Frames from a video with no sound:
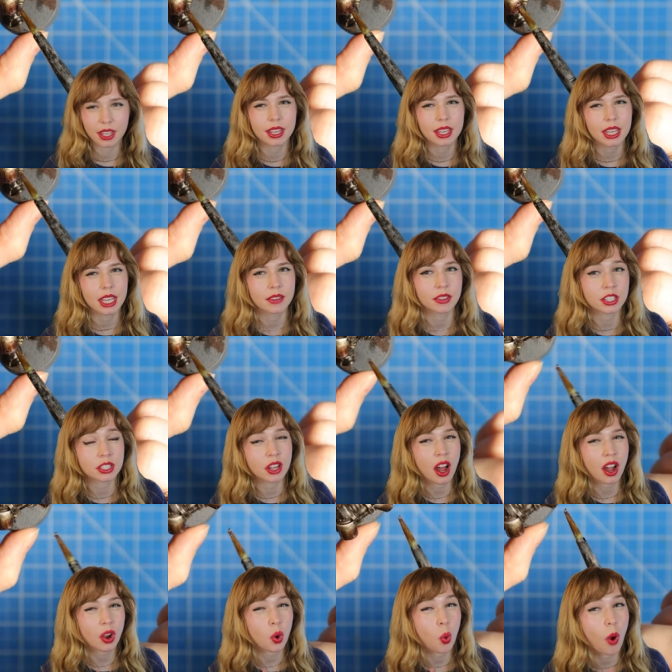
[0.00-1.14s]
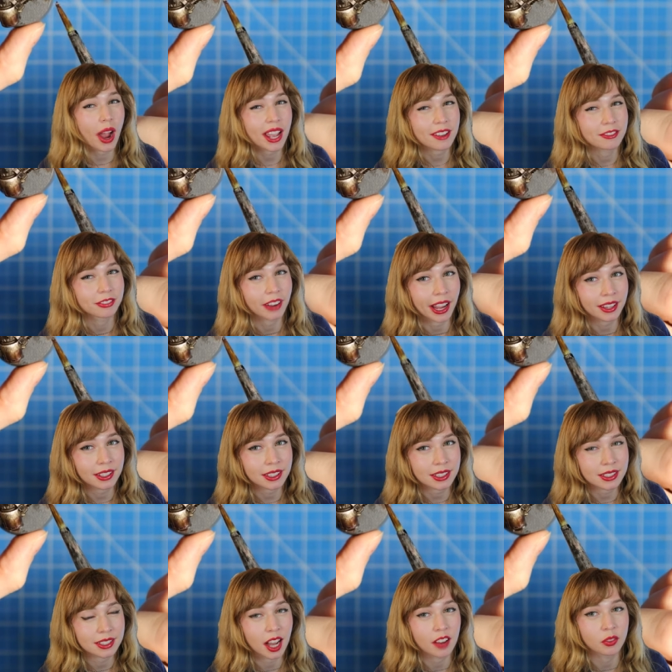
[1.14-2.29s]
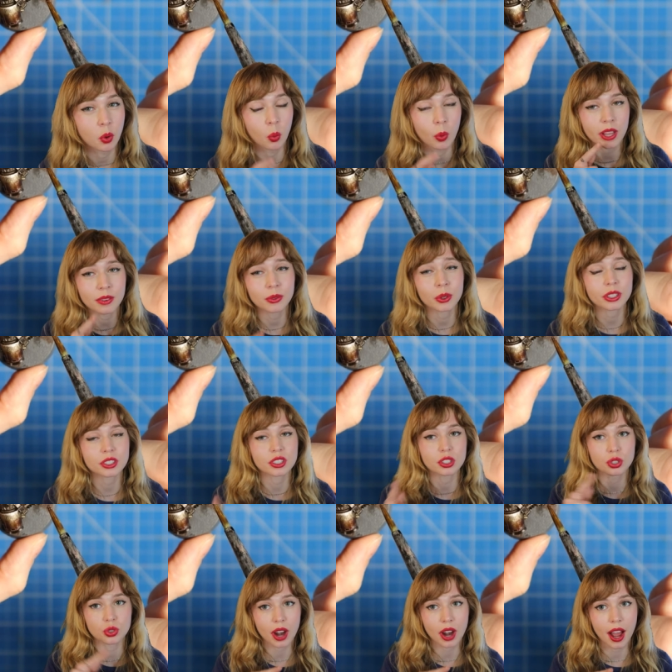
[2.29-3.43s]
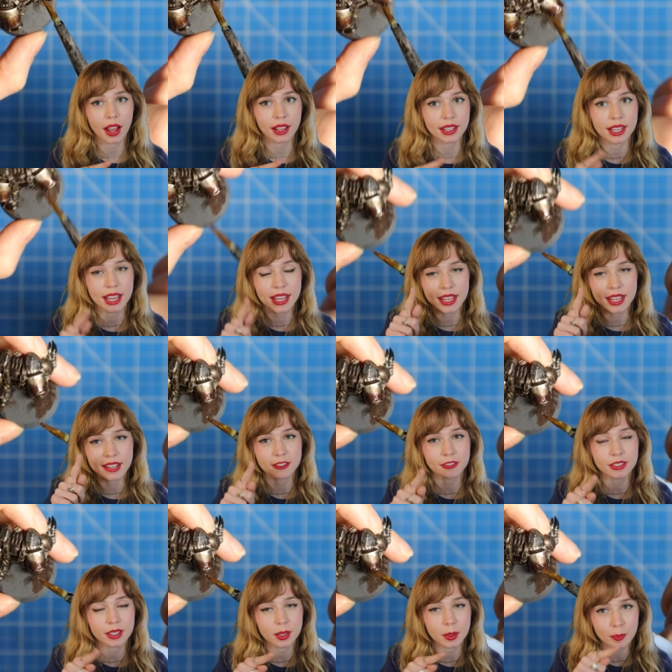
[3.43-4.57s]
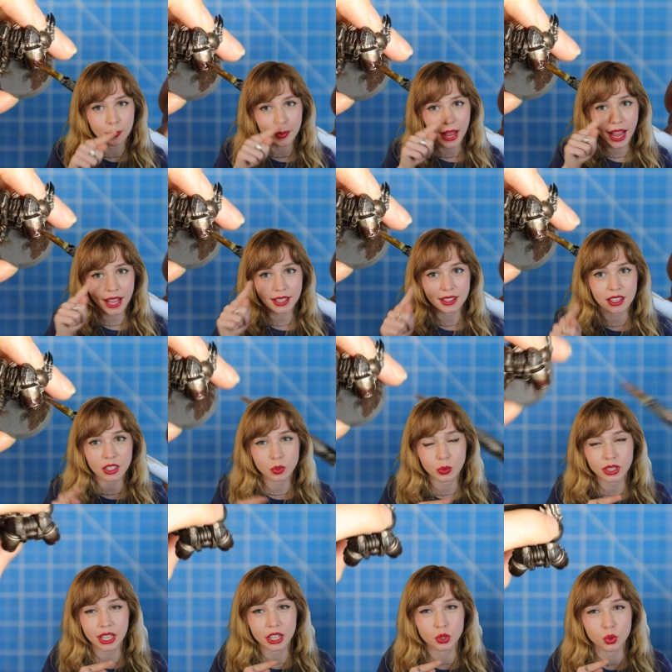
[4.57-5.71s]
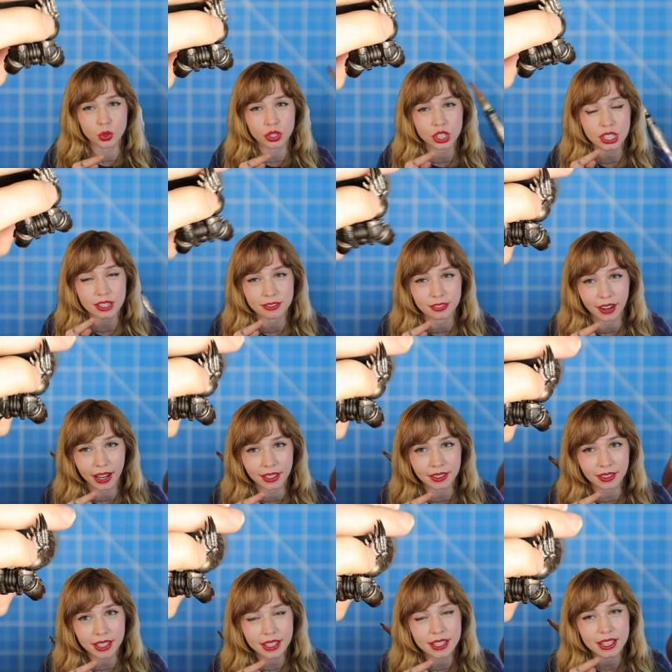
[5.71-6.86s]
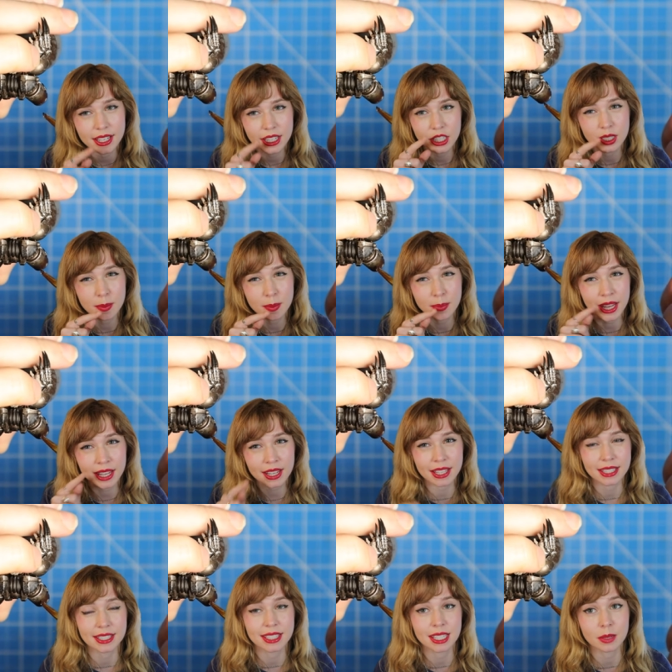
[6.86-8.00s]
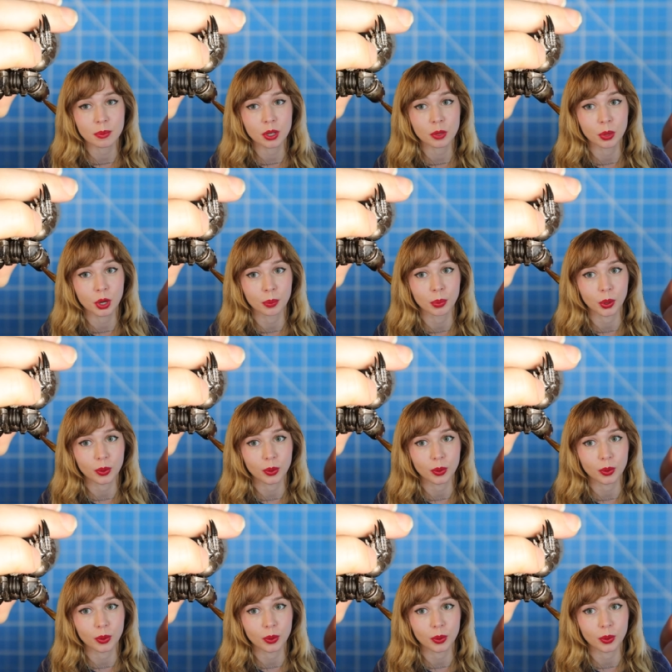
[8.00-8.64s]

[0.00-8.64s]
If it's not quite violet enough, wait for it to dry and then fill it back in with that Druchii Violet to make it a deeper purple.